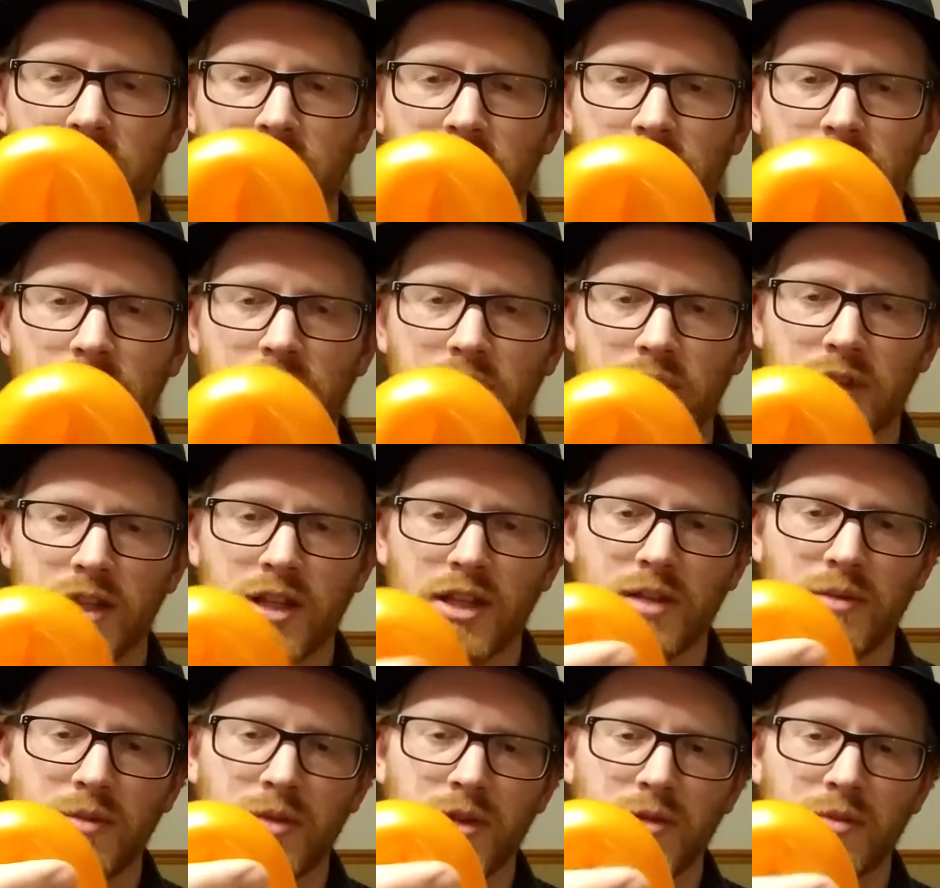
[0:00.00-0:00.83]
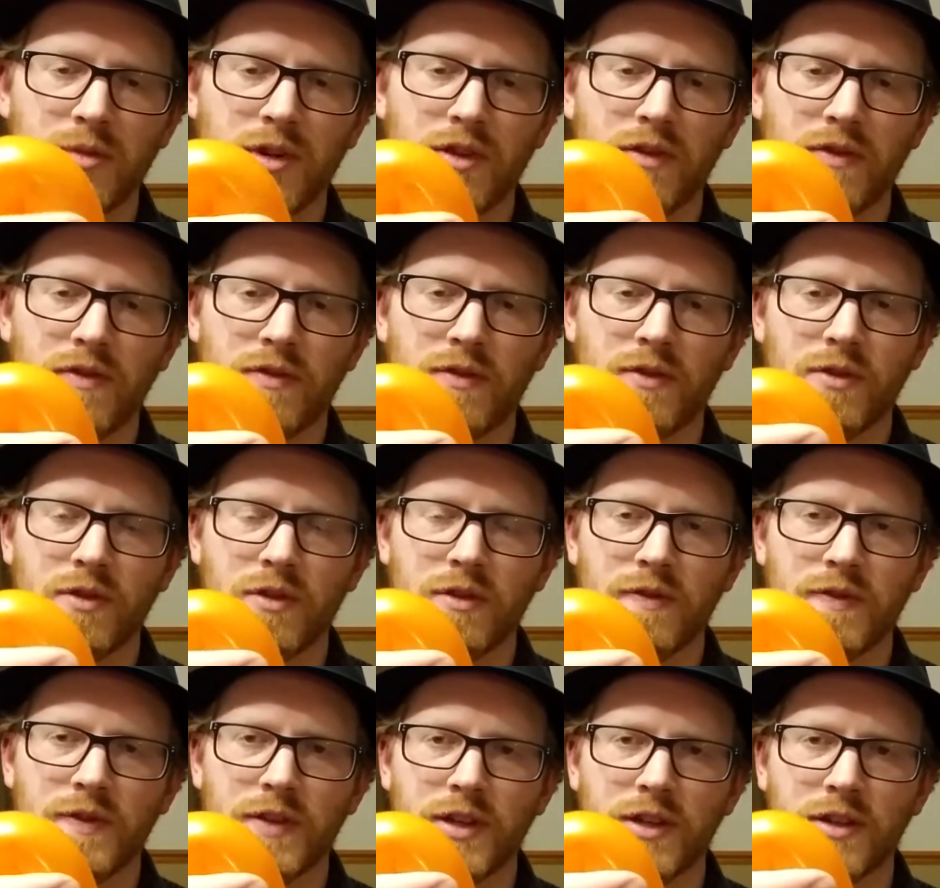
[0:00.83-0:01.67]
You want that to be about 4
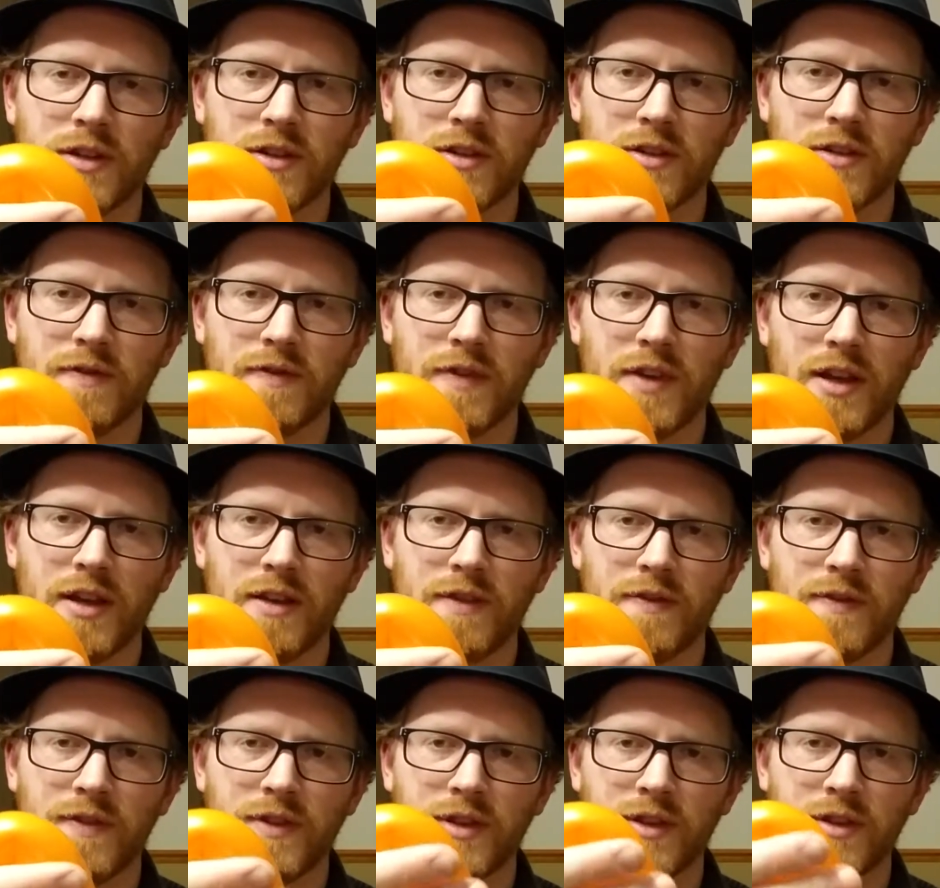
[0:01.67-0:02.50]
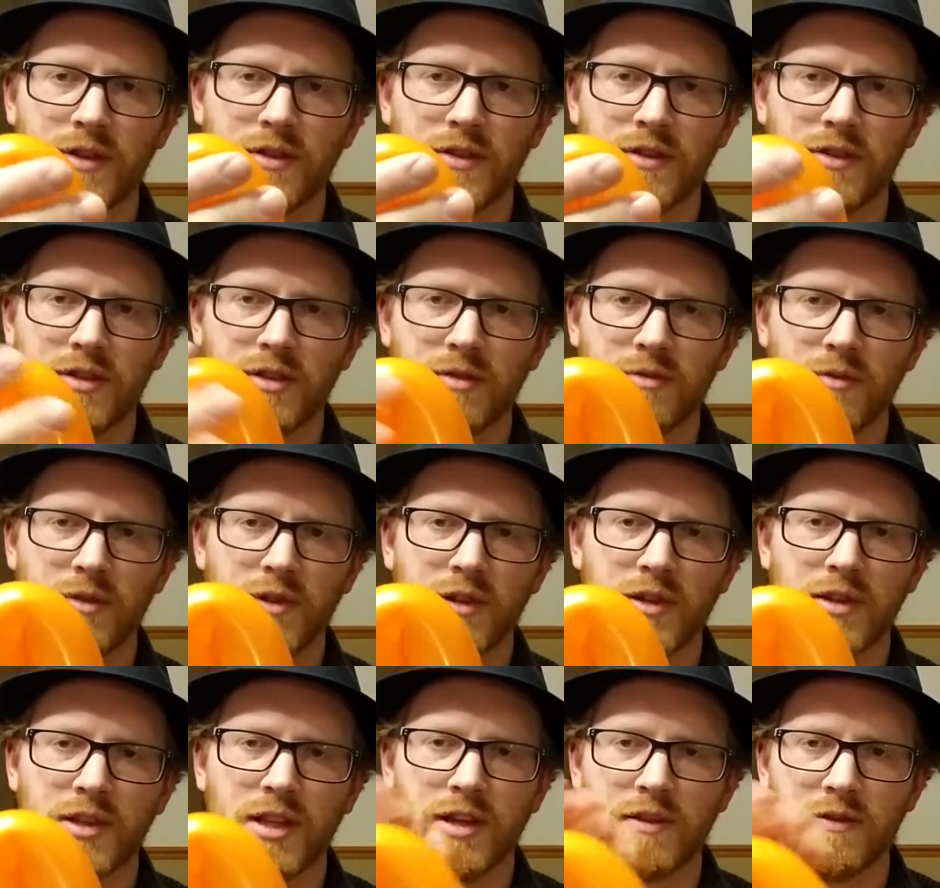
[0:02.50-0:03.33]
fingers, 5 fingers,
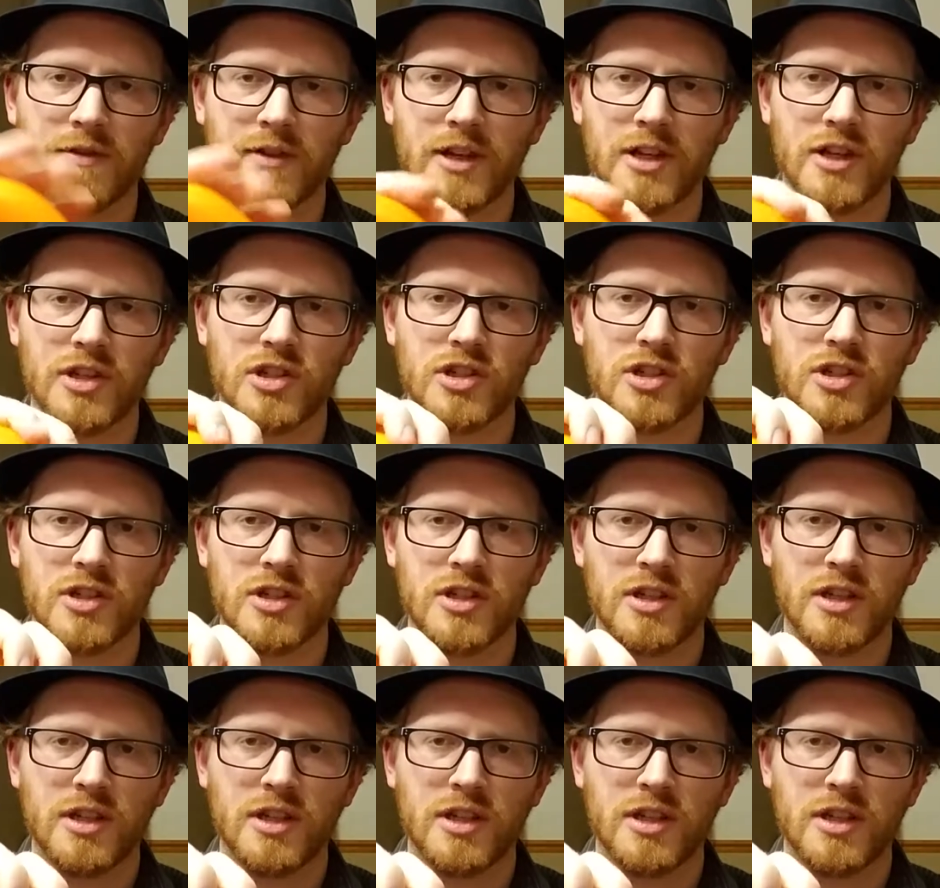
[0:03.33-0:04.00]
somewhere in that range.